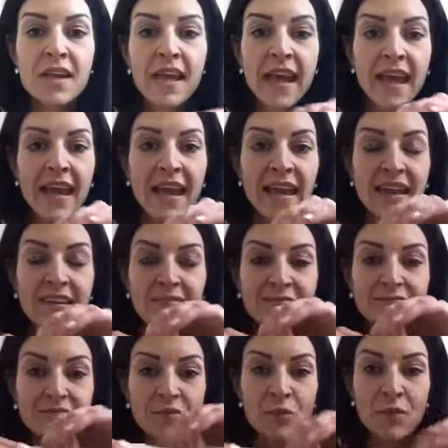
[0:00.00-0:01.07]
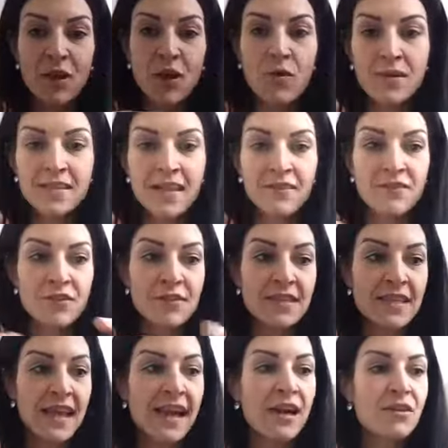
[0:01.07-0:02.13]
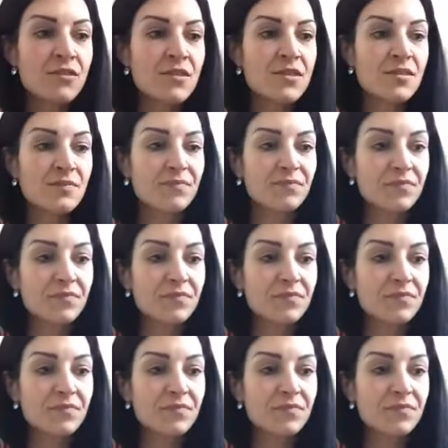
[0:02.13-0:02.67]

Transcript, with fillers: And we always have those in the house.